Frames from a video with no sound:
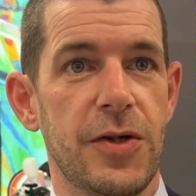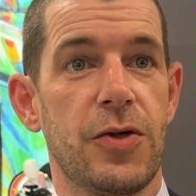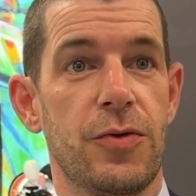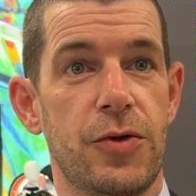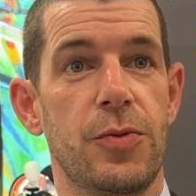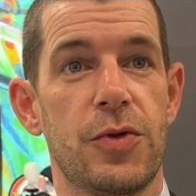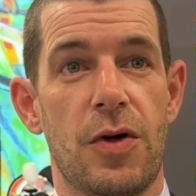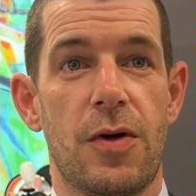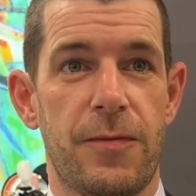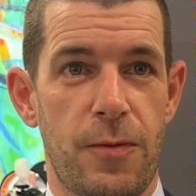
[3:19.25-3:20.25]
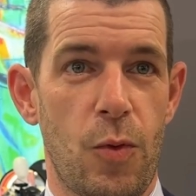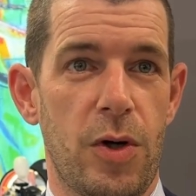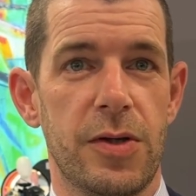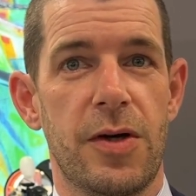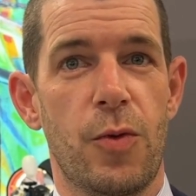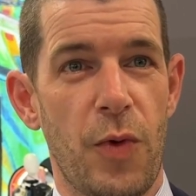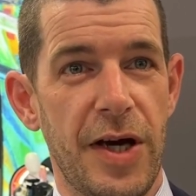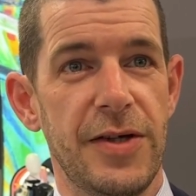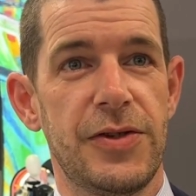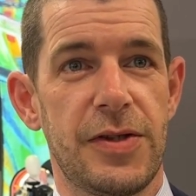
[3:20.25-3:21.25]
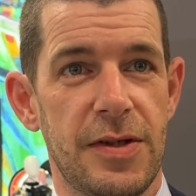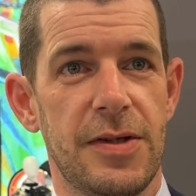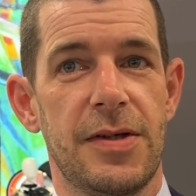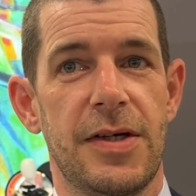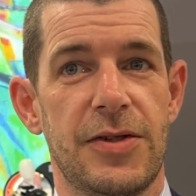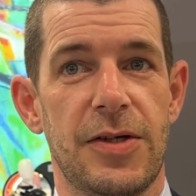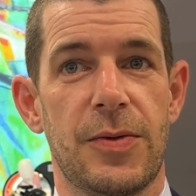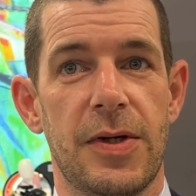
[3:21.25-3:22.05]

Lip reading: which consumes a lot of water, waste, etc.